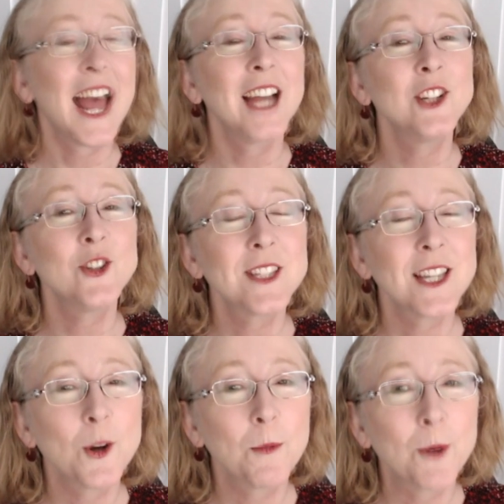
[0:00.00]
you
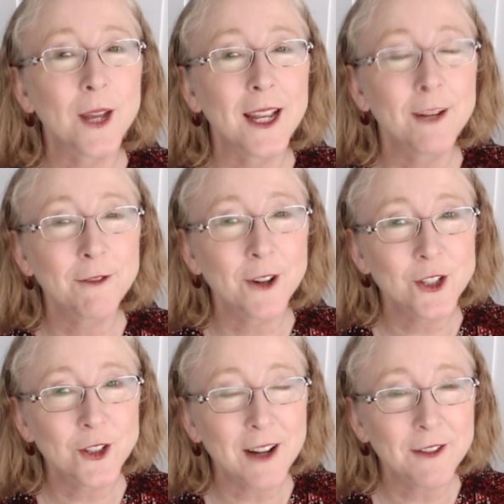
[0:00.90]
see your book in a
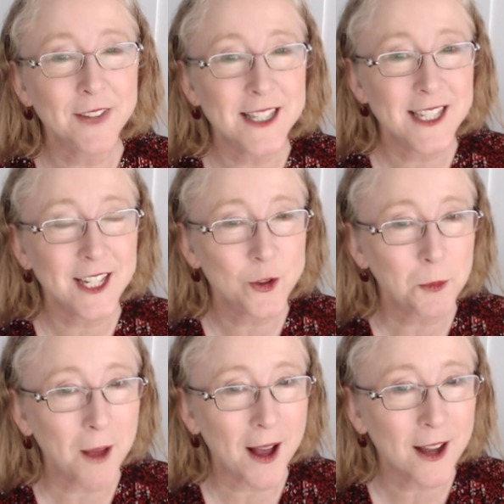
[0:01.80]
photograph in Central
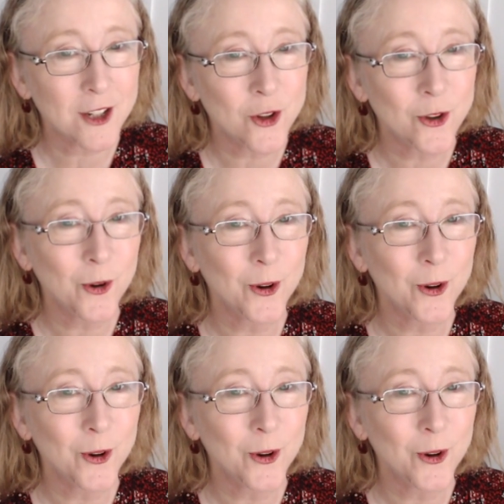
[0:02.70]
Park, New York.